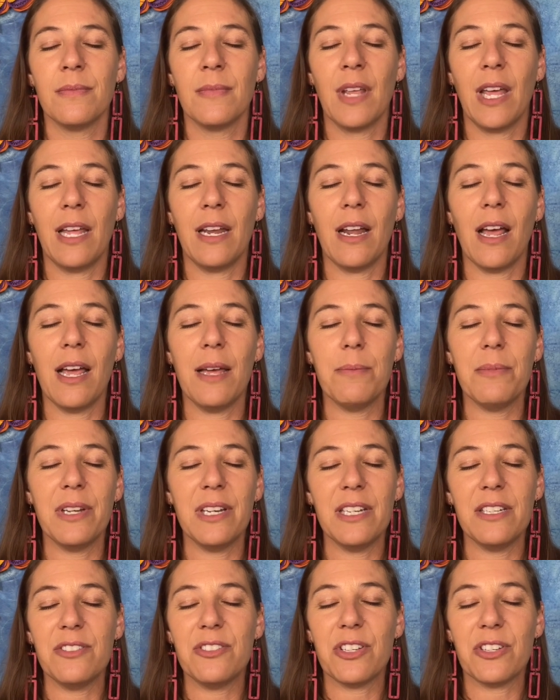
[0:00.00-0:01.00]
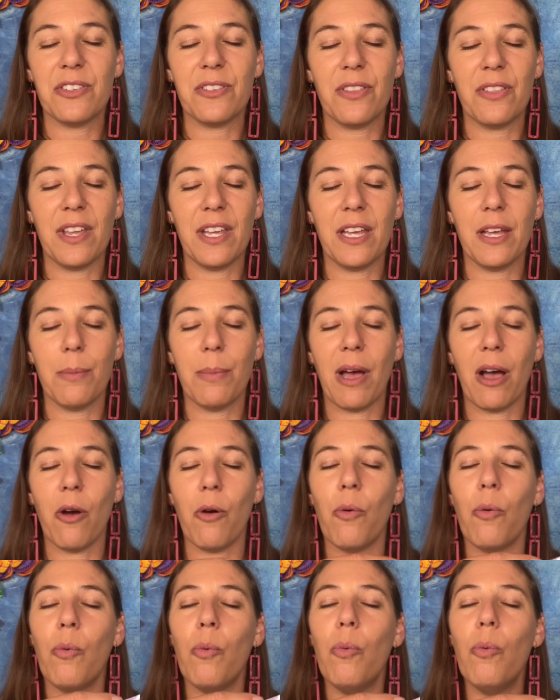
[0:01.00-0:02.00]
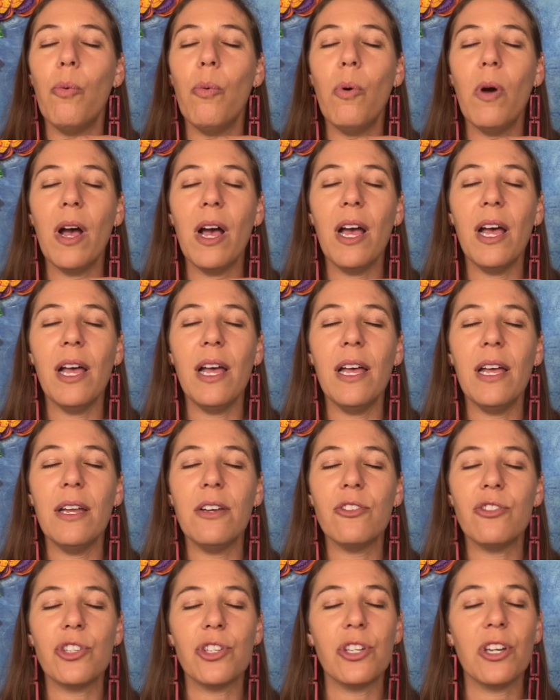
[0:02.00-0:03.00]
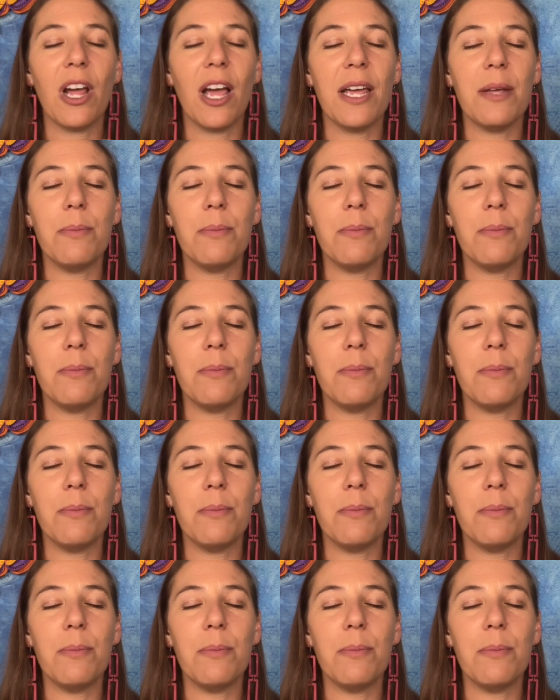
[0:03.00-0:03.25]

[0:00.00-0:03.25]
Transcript: And I'm gonna just think about what should I